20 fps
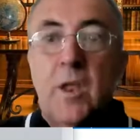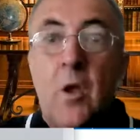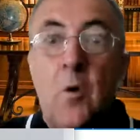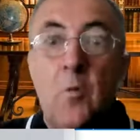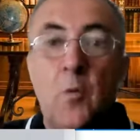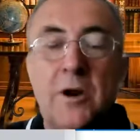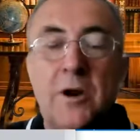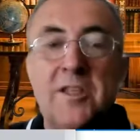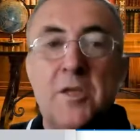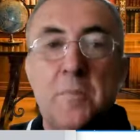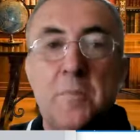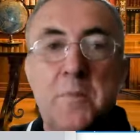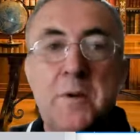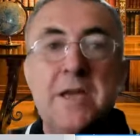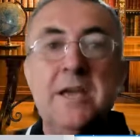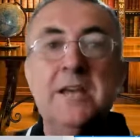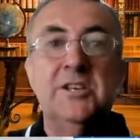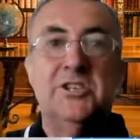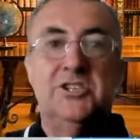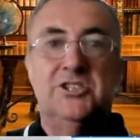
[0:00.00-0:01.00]
One of the
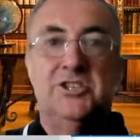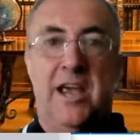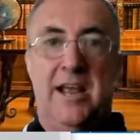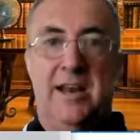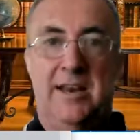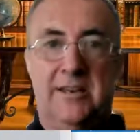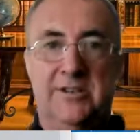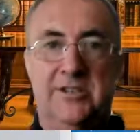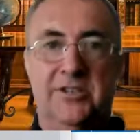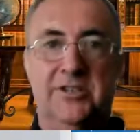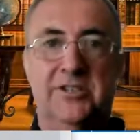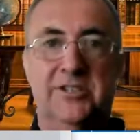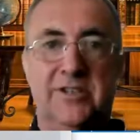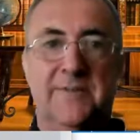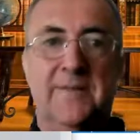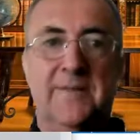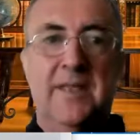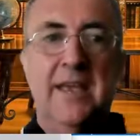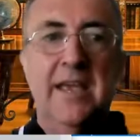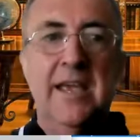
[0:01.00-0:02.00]
biggest challenges
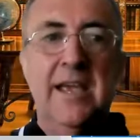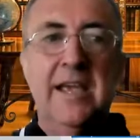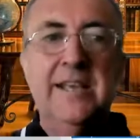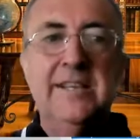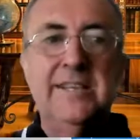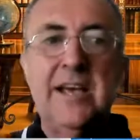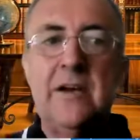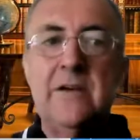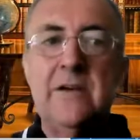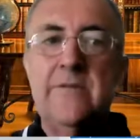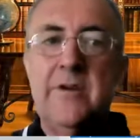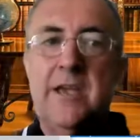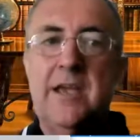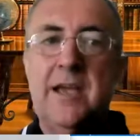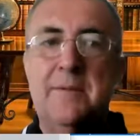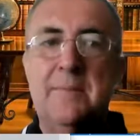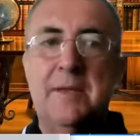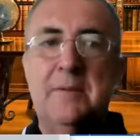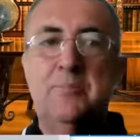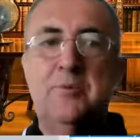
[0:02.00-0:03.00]
is overcoming